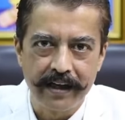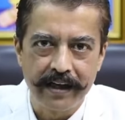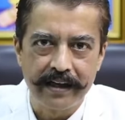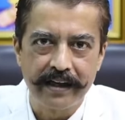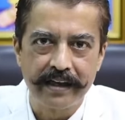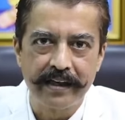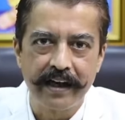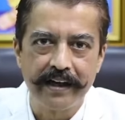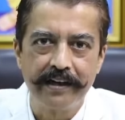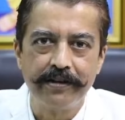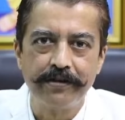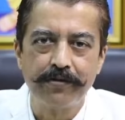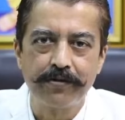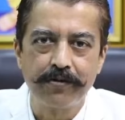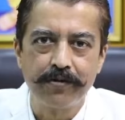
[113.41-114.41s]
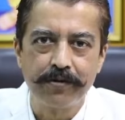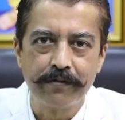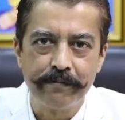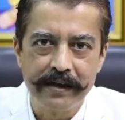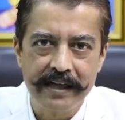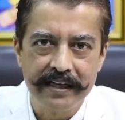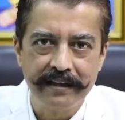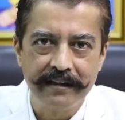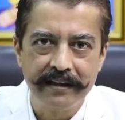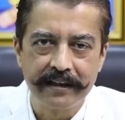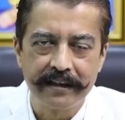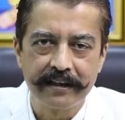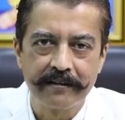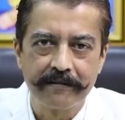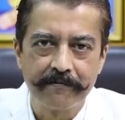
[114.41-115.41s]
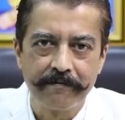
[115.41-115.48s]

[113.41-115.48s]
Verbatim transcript: taking ready-to-cook meals